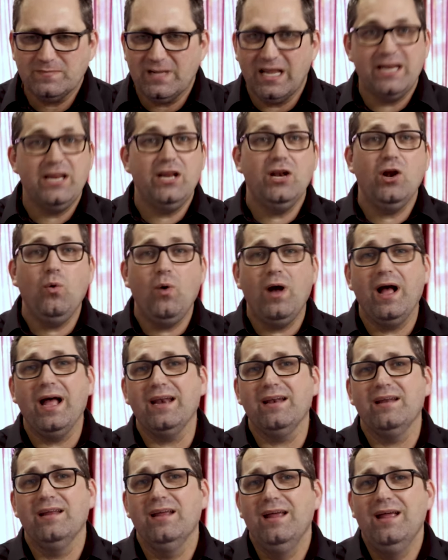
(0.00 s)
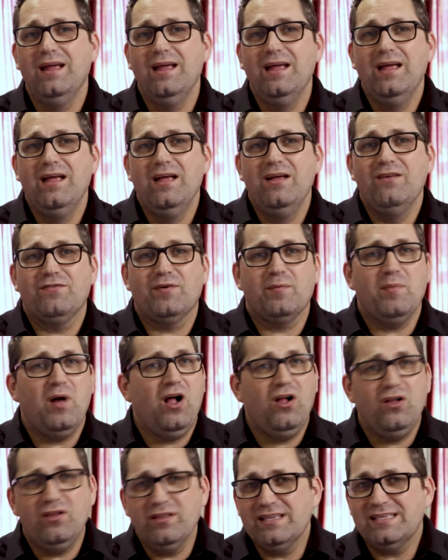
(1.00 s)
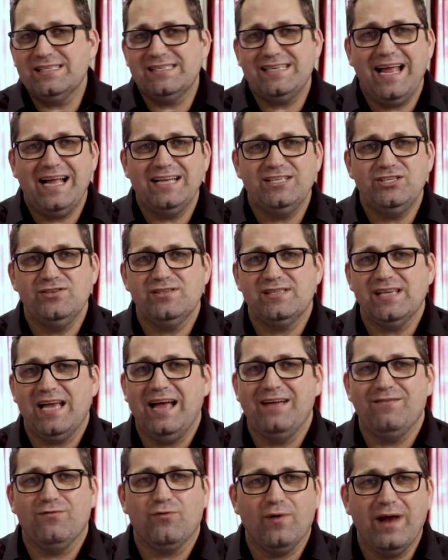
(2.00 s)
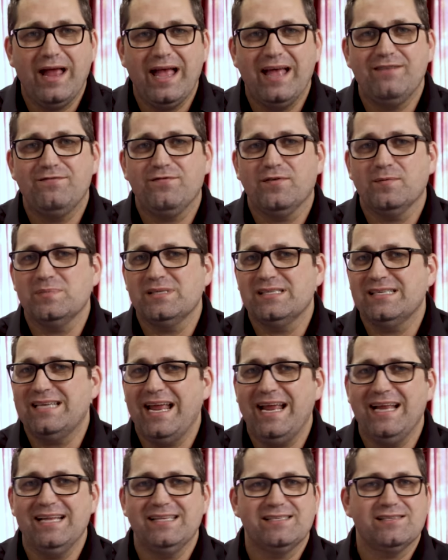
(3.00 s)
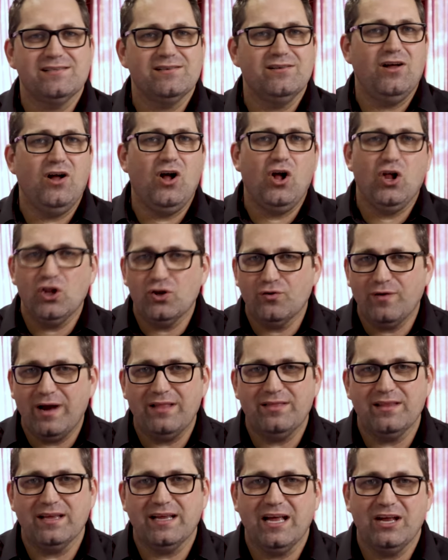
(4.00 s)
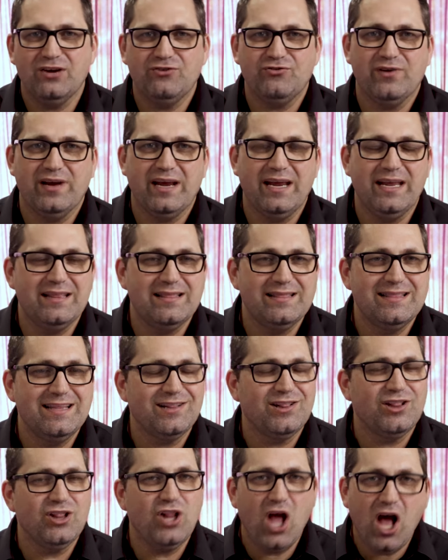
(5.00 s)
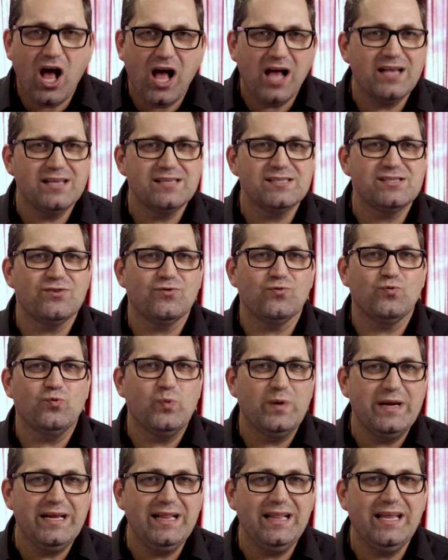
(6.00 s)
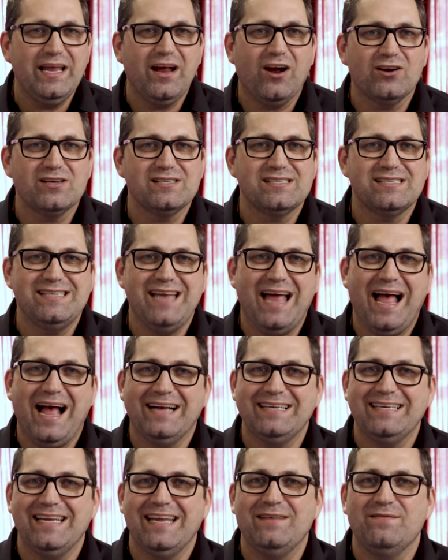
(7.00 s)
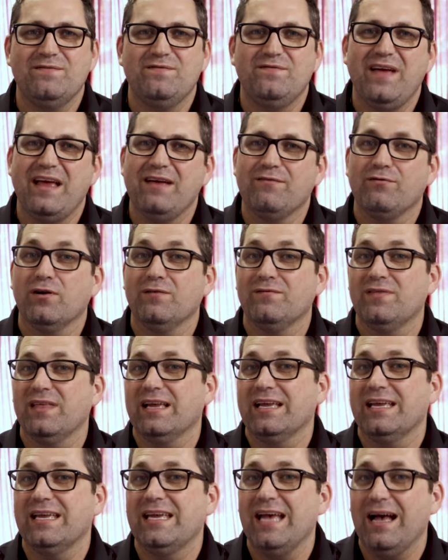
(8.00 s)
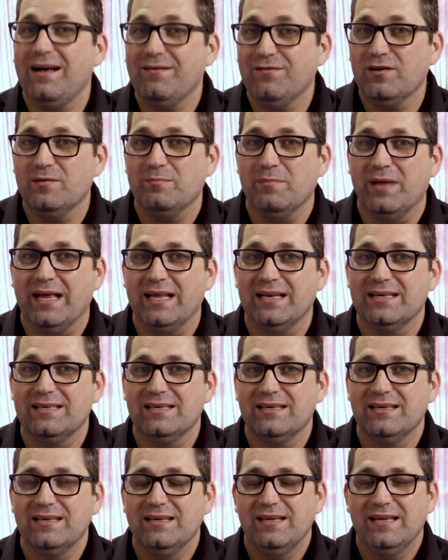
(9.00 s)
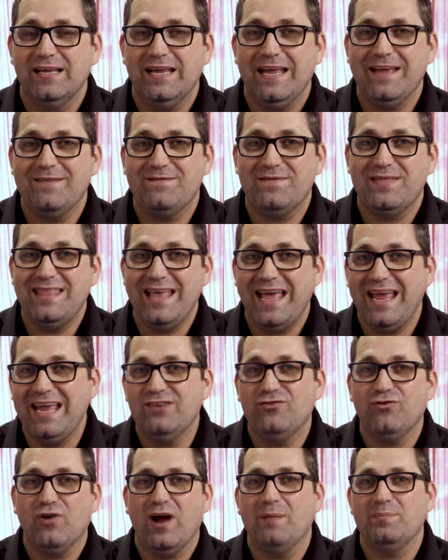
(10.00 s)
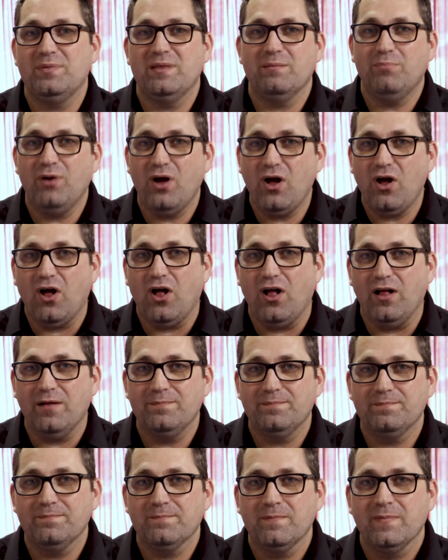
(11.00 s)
And you know what? From all the statutes I've read from states all around the country, the laws really are stacked in favor of the government if they drop the ball.